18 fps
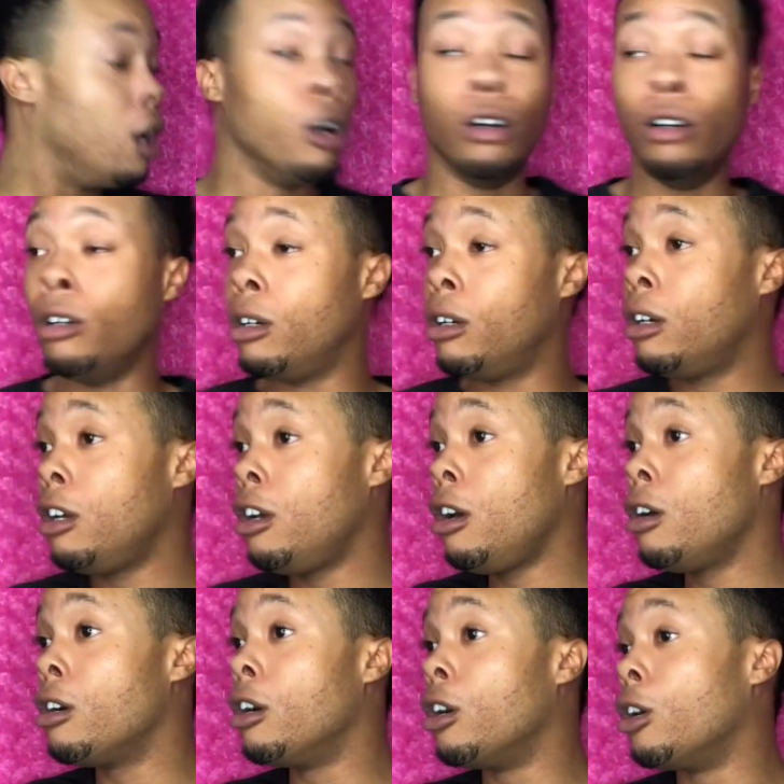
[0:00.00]

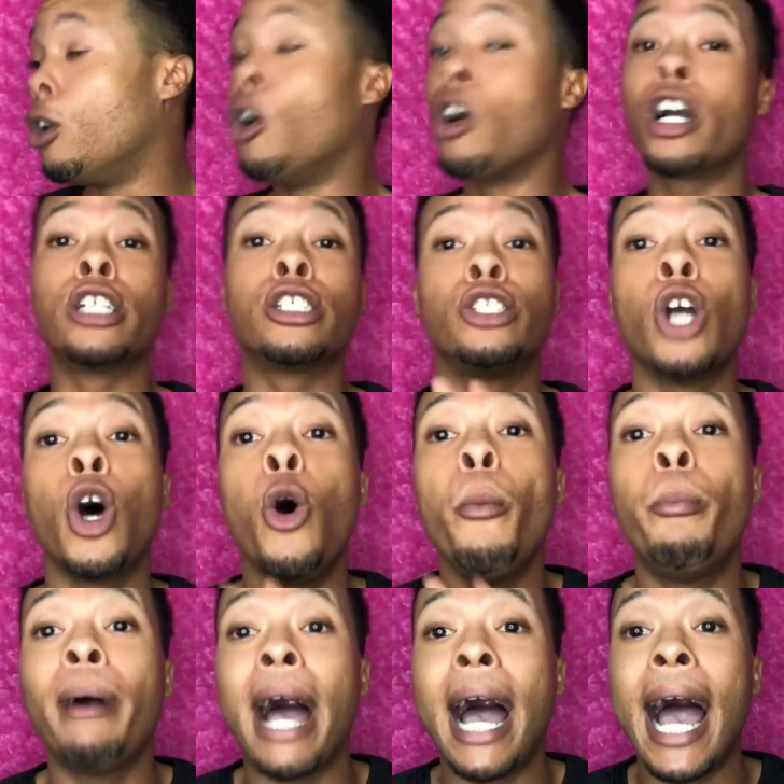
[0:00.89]
Ooh, because
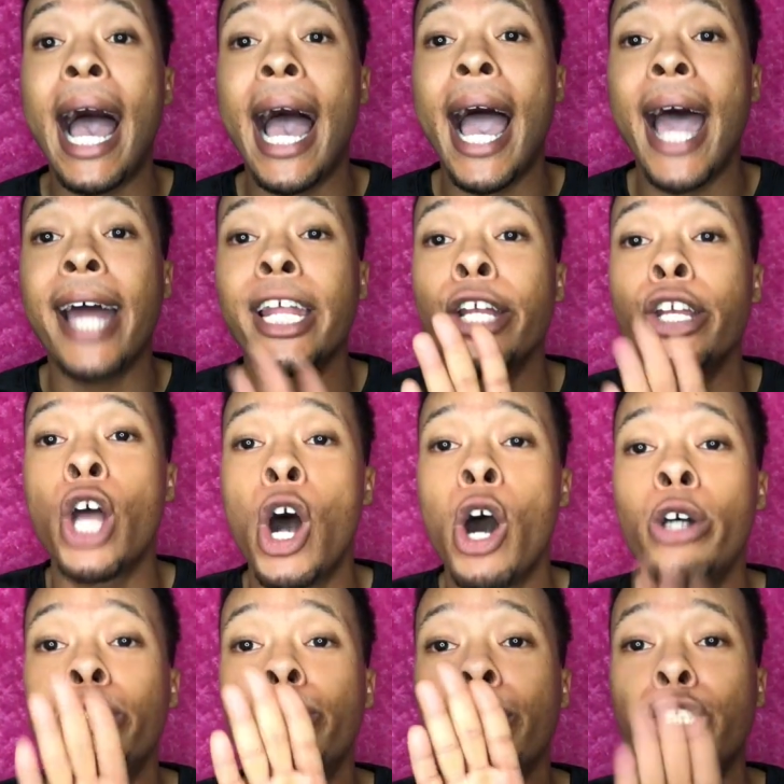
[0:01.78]
nobody
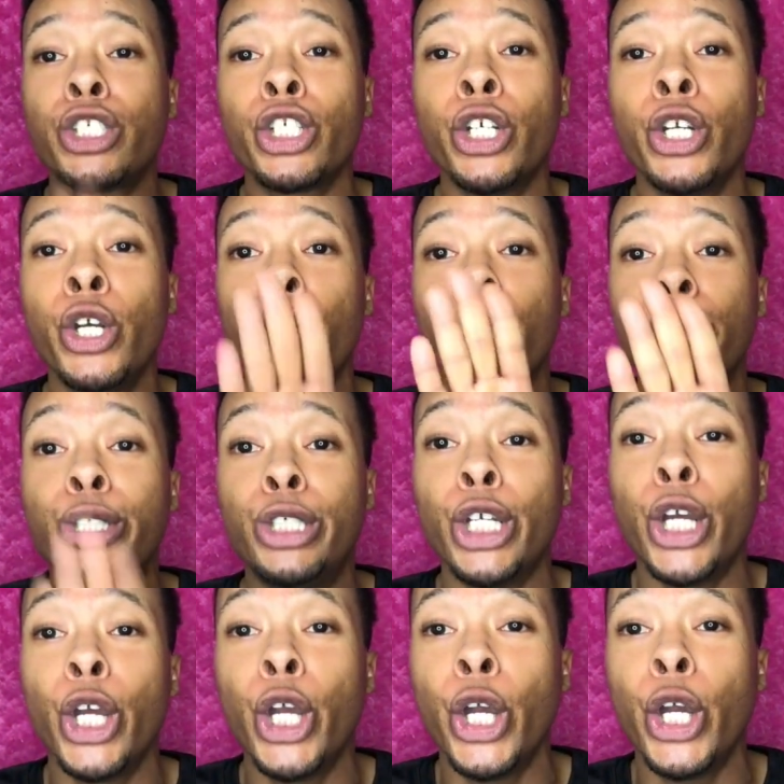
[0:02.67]
knows what you
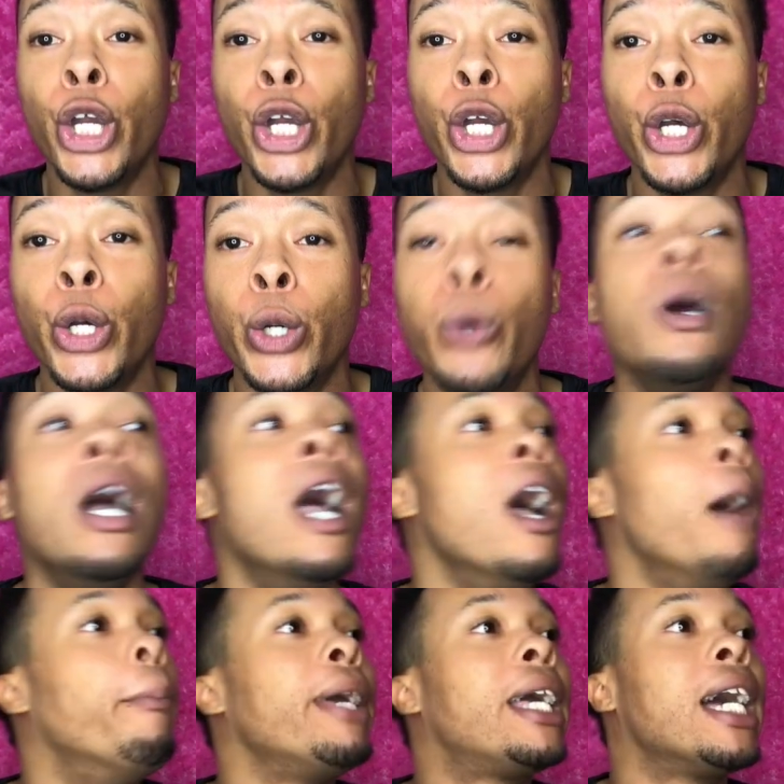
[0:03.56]
do.
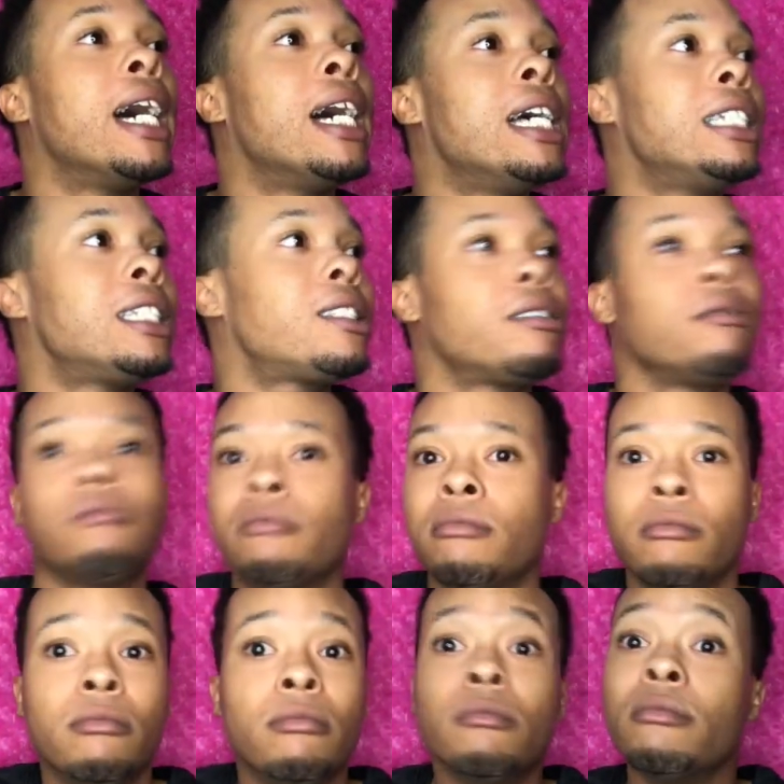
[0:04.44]
Because
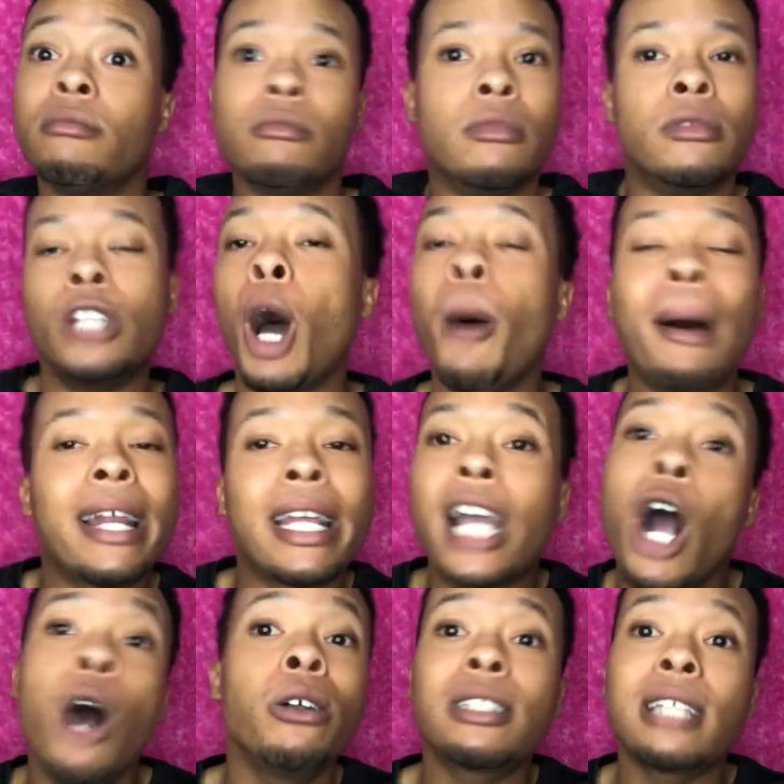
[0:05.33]
Nobody
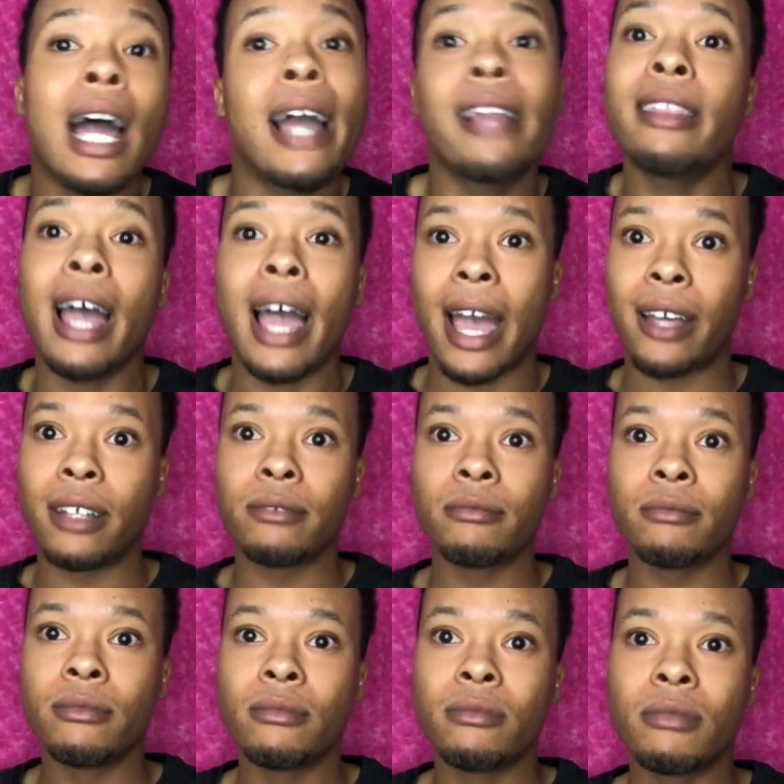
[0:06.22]
co-signed that.
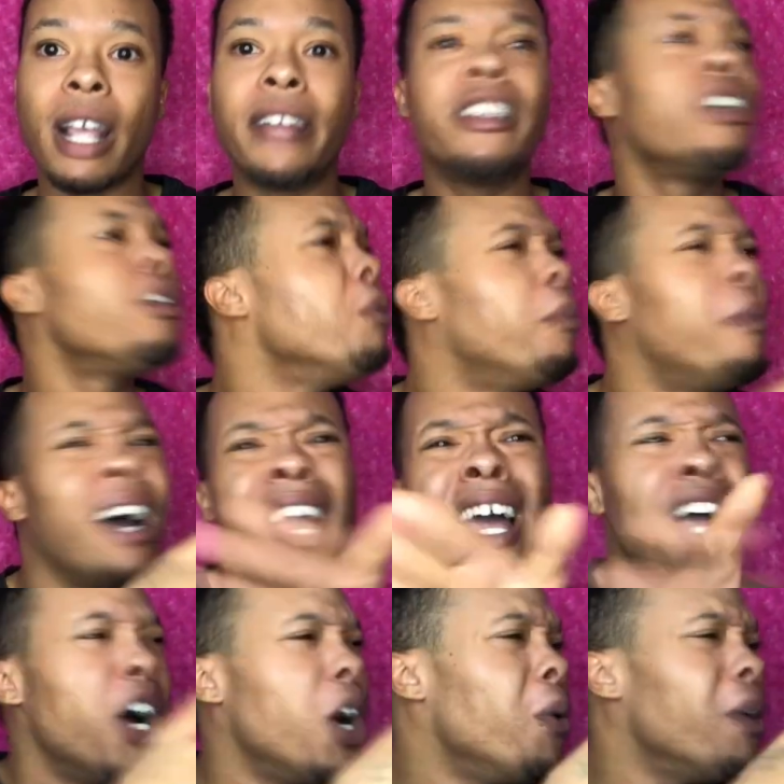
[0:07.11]
And then you, what?
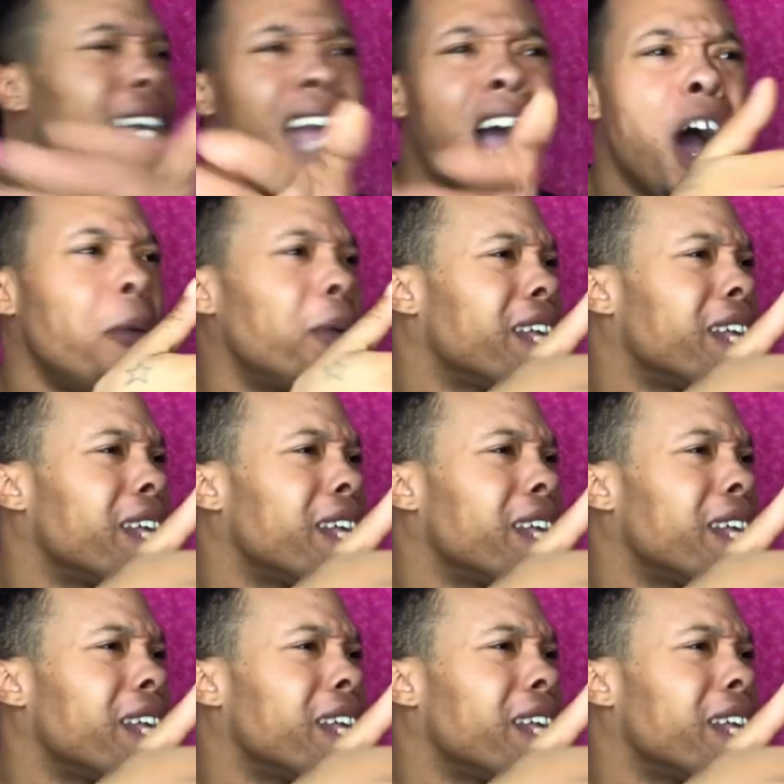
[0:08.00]
Who are y'all?